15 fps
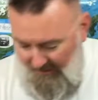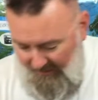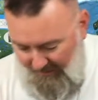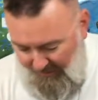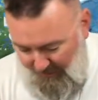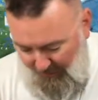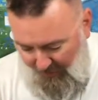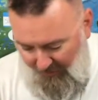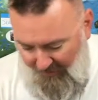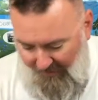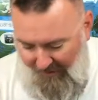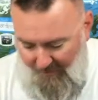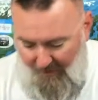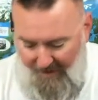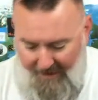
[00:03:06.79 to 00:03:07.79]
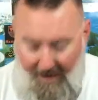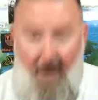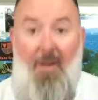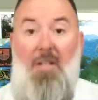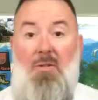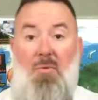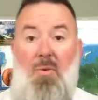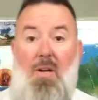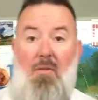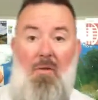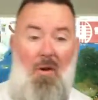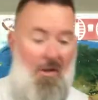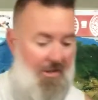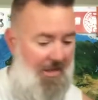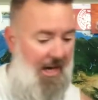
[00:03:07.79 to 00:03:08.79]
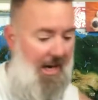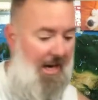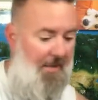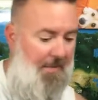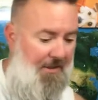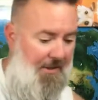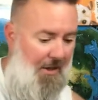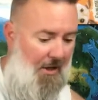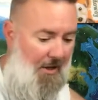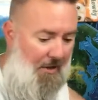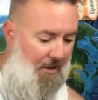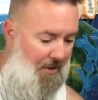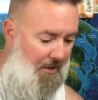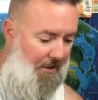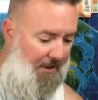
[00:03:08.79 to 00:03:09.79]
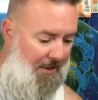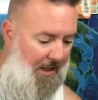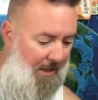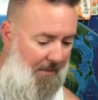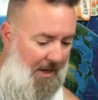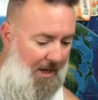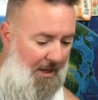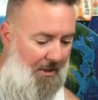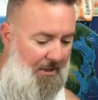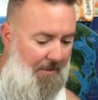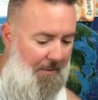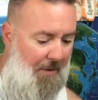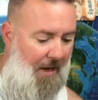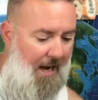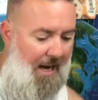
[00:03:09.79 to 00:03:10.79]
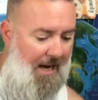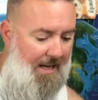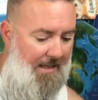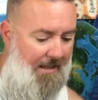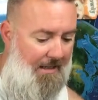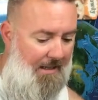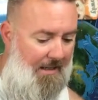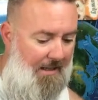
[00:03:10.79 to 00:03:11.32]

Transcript: Let's pull that one out. It's reverse up, so it's going to be a good surprise.